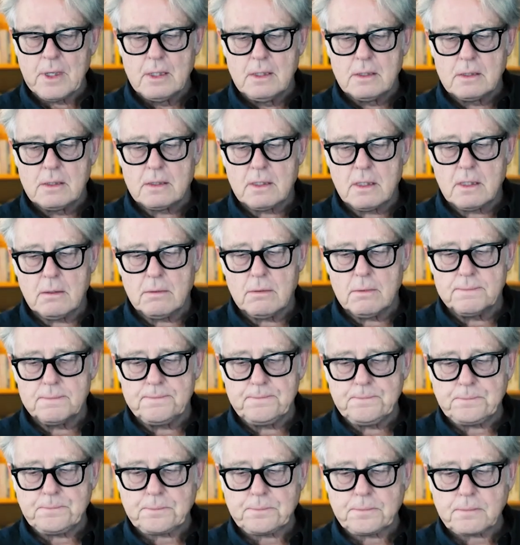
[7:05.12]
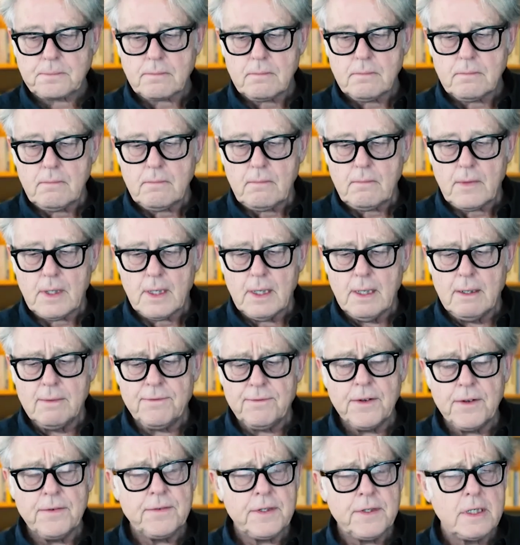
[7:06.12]
so
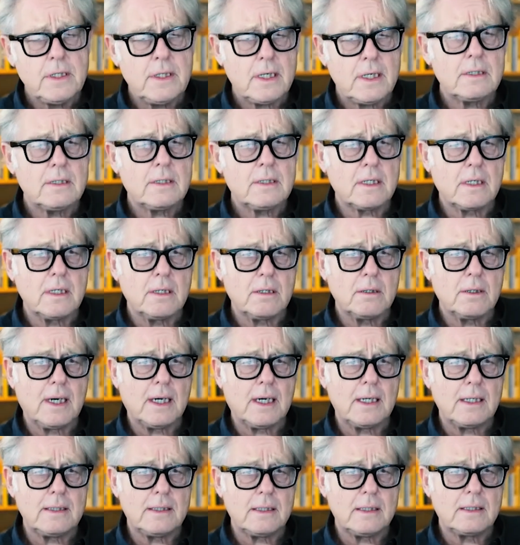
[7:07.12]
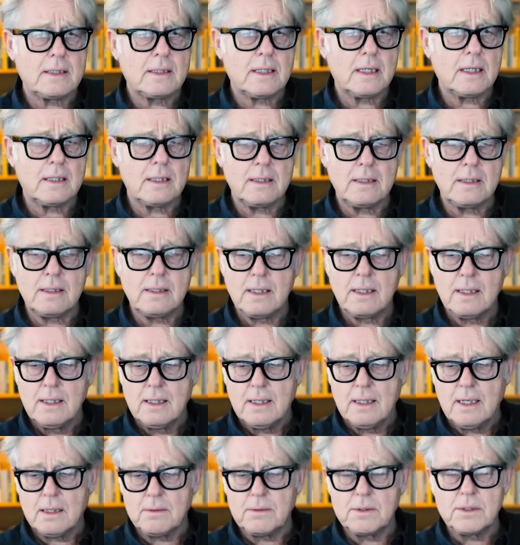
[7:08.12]
15 years ago, I decided
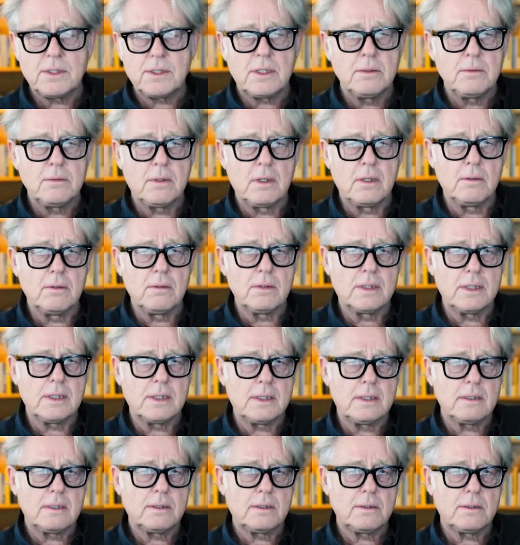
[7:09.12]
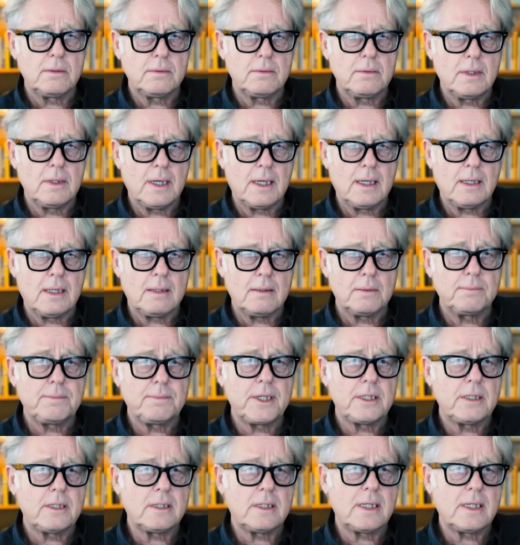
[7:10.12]
I was too old and too uh,
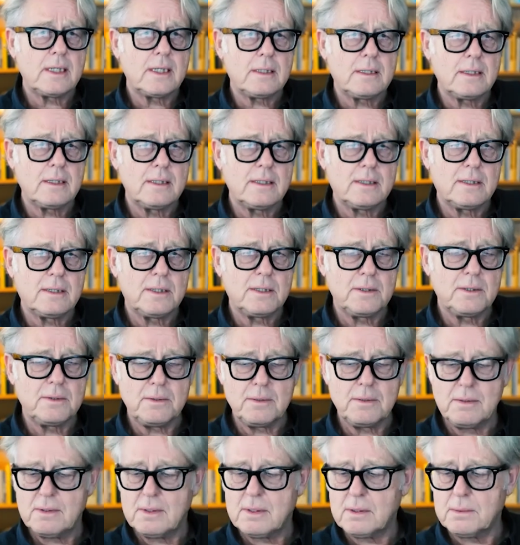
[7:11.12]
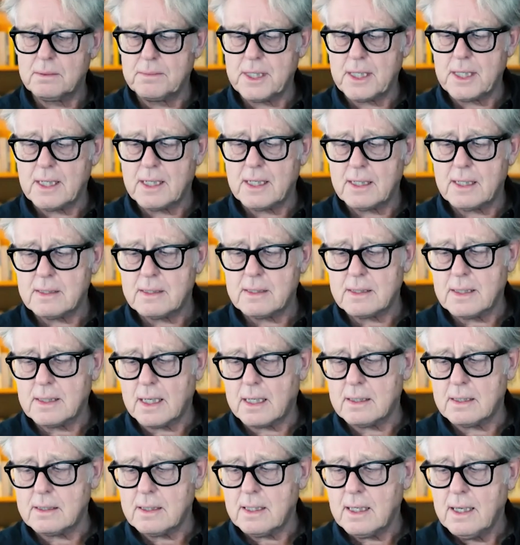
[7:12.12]
opinionated to, to be a hired
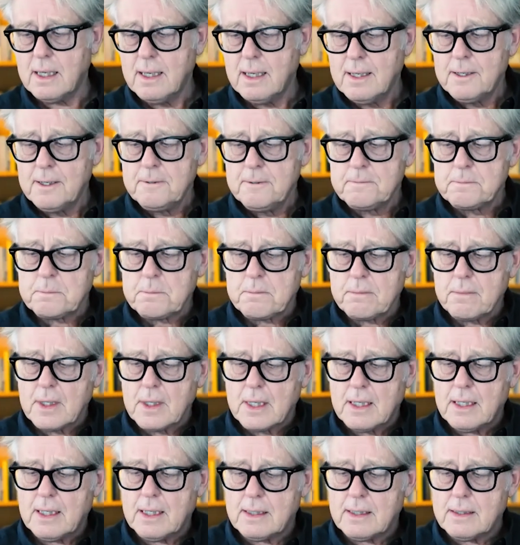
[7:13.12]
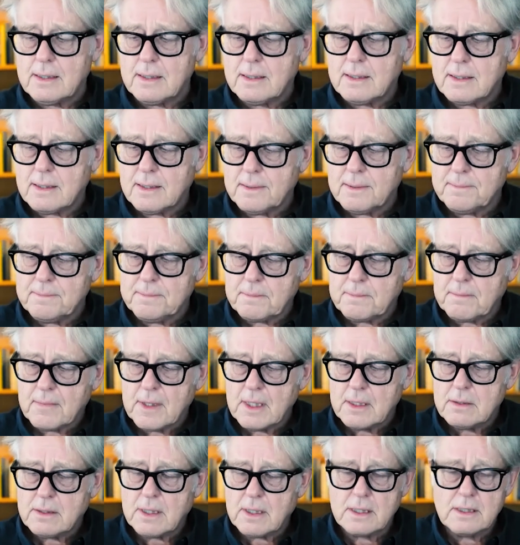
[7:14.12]
gun. And um,
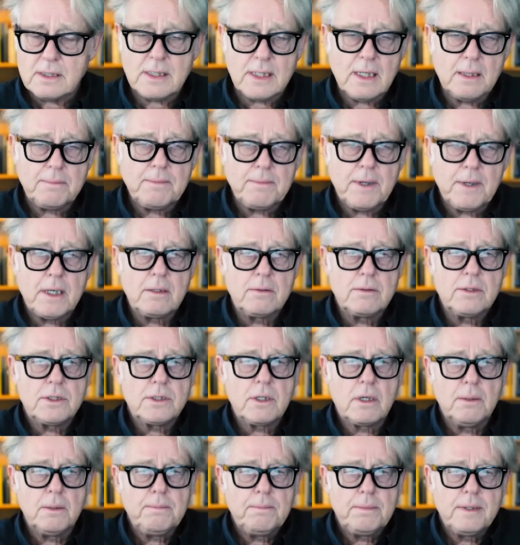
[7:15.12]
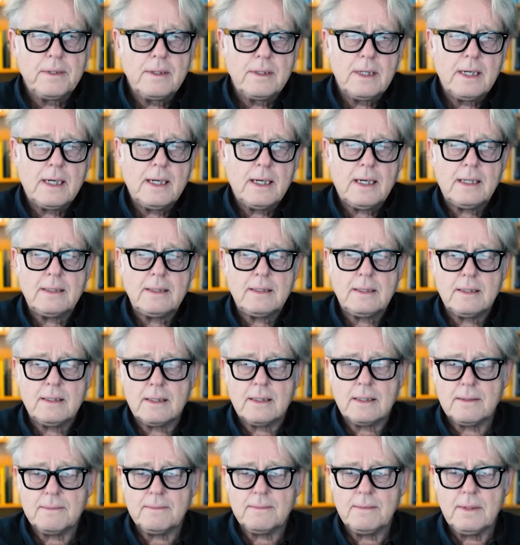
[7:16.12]
so I set up my own shop and,
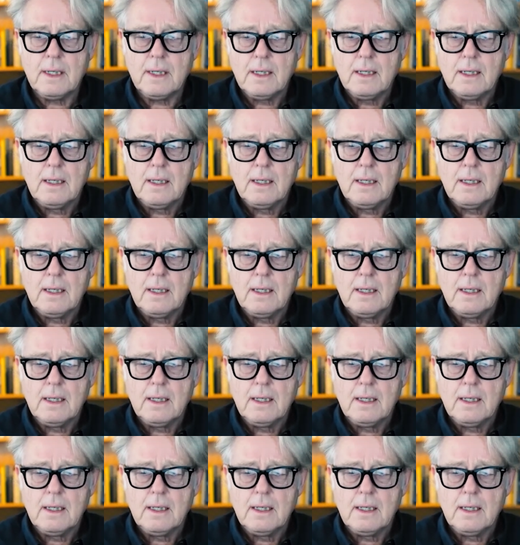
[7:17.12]
um,